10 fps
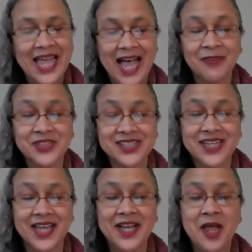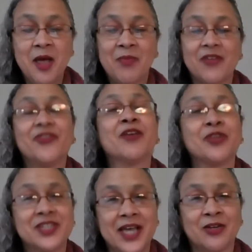I have to say my
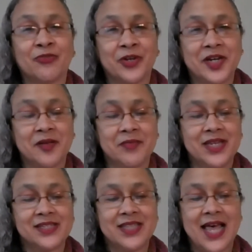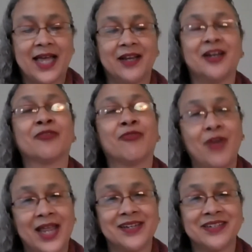favorite title for him is that of
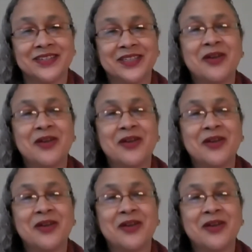friend.